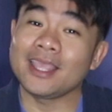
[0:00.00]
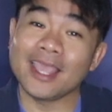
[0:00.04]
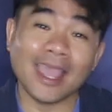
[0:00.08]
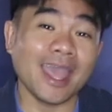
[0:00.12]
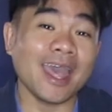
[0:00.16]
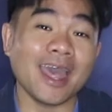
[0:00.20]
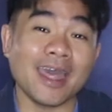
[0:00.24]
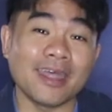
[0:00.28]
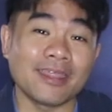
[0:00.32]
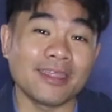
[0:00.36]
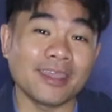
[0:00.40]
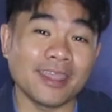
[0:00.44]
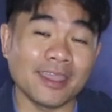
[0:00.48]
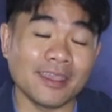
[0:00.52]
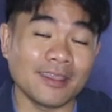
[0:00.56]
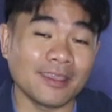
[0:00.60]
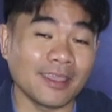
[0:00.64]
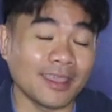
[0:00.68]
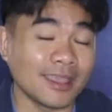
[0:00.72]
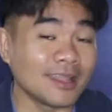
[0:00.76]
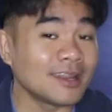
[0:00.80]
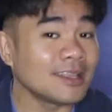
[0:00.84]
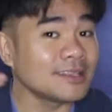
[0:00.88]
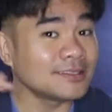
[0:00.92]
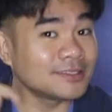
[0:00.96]
Yeah, there again.
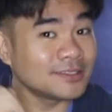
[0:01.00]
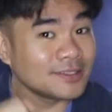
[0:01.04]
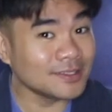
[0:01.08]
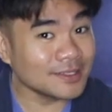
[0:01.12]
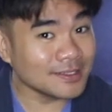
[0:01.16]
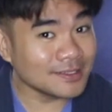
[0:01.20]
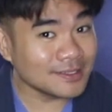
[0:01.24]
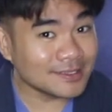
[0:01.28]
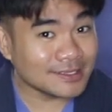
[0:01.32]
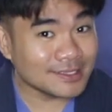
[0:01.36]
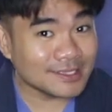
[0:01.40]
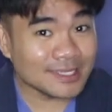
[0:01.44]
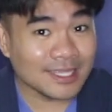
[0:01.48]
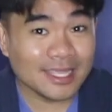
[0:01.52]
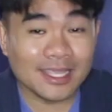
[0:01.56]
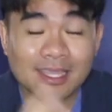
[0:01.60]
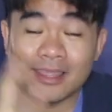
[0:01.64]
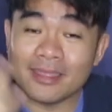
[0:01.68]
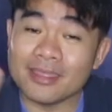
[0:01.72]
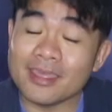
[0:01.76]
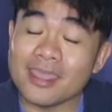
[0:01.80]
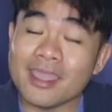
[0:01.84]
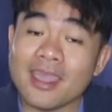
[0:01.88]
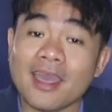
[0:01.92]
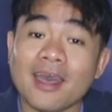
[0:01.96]
As you can see,
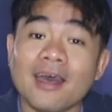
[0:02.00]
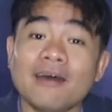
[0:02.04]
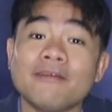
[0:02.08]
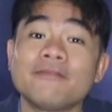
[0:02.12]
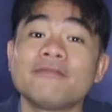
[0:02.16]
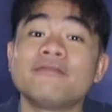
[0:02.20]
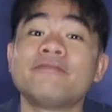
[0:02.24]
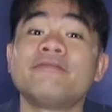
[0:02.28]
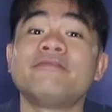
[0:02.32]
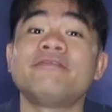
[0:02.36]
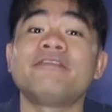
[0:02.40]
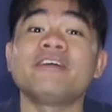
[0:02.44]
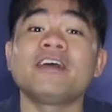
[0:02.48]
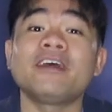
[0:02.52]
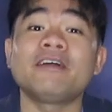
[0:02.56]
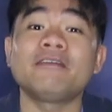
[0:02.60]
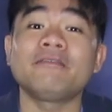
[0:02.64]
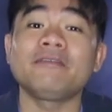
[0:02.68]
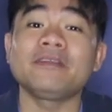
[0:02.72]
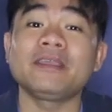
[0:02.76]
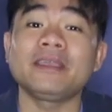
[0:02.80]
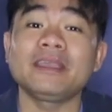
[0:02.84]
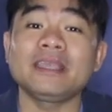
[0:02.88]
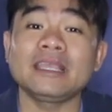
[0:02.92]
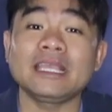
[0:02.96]
they are
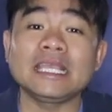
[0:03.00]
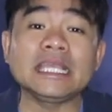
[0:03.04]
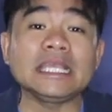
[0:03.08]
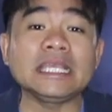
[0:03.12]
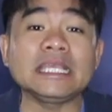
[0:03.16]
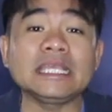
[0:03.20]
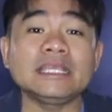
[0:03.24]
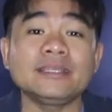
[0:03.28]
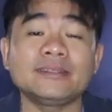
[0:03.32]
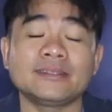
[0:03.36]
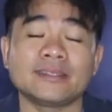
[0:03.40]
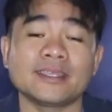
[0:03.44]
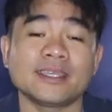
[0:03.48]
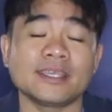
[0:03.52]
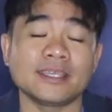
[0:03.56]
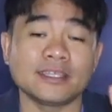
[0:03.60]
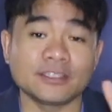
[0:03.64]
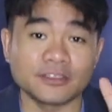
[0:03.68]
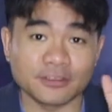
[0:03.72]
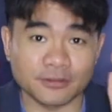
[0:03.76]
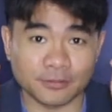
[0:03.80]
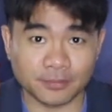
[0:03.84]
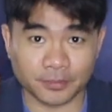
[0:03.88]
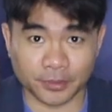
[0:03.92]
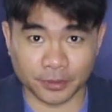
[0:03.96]
very easy to
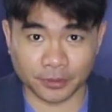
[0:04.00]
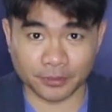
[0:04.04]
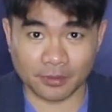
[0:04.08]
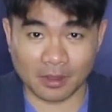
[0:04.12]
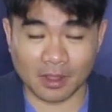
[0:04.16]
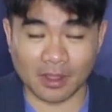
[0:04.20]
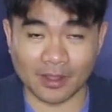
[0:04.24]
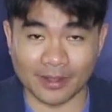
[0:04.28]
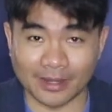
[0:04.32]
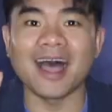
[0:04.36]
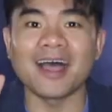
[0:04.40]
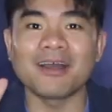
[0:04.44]
put on.